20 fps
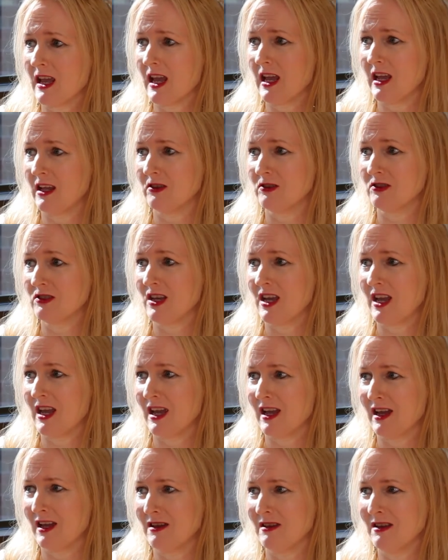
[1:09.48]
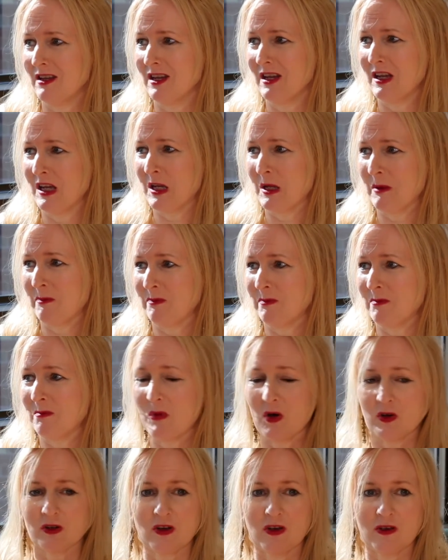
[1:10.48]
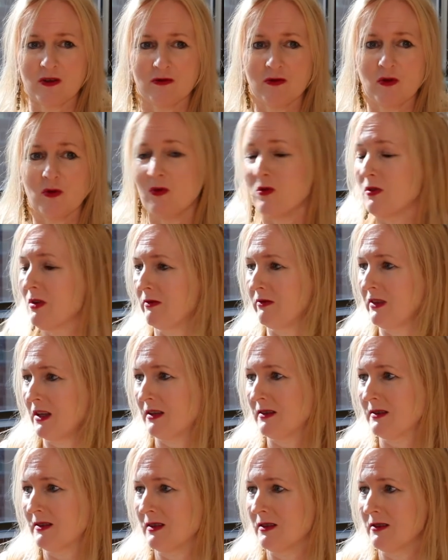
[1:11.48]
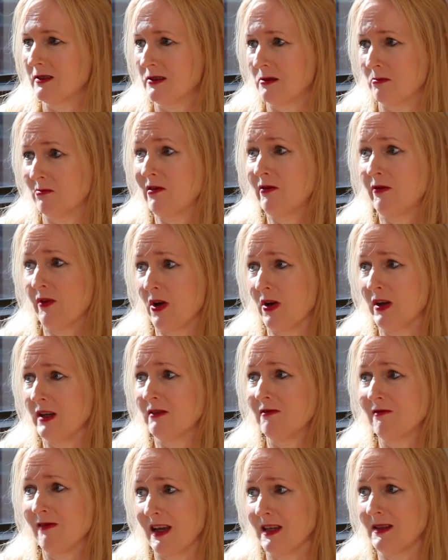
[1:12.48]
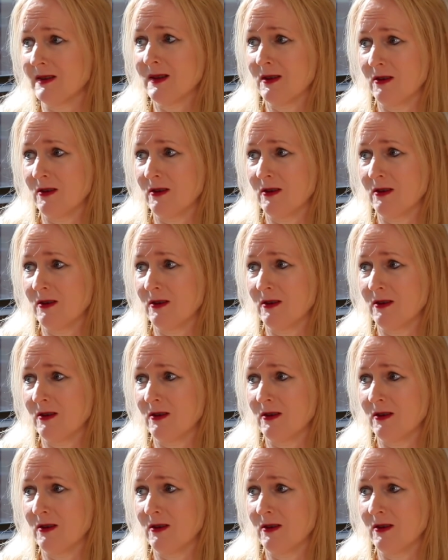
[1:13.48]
And our motto for all of this is to provide great